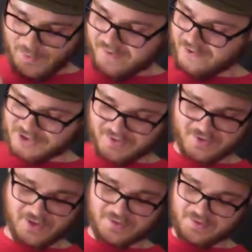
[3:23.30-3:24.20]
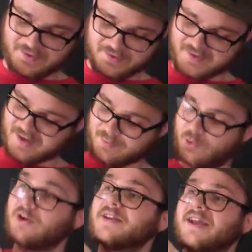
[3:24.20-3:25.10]
my version is called Sticky
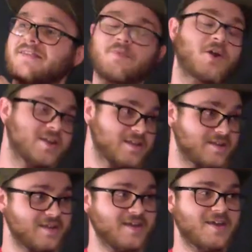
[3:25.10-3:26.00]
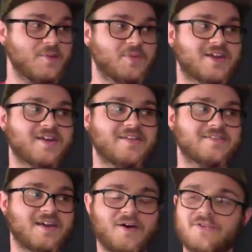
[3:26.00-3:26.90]
Boy Dance Party
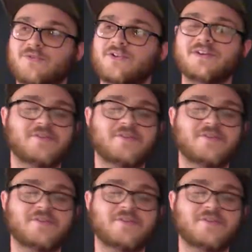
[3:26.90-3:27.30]
because I was really